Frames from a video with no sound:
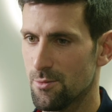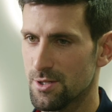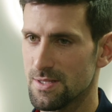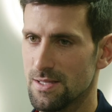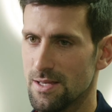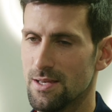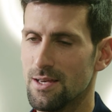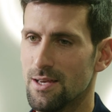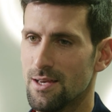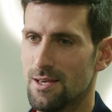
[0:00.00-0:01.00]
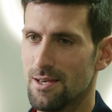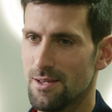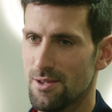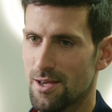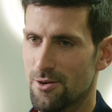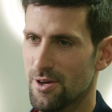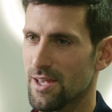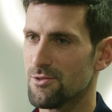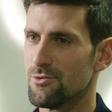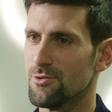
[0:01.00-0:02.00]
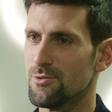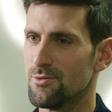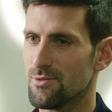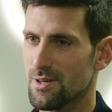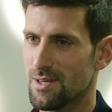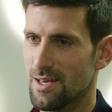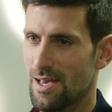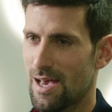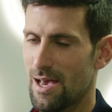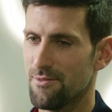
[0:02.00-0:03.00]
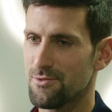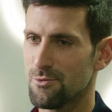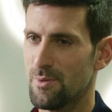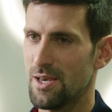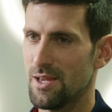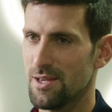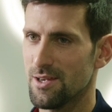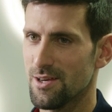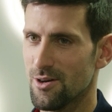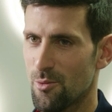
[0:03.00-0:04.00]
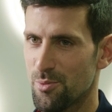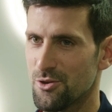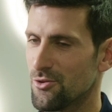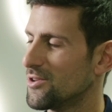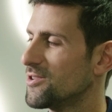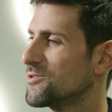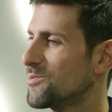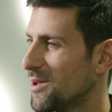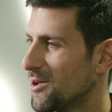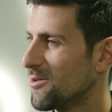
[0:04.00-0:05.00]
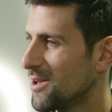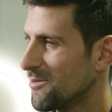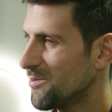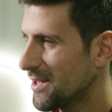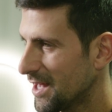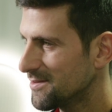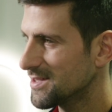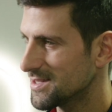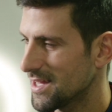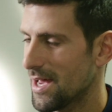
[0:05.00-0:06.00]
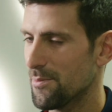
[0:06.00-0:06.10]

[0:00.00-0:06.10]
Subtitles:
Obviously, I don't get to have too many opportunities to play Olympic Games as they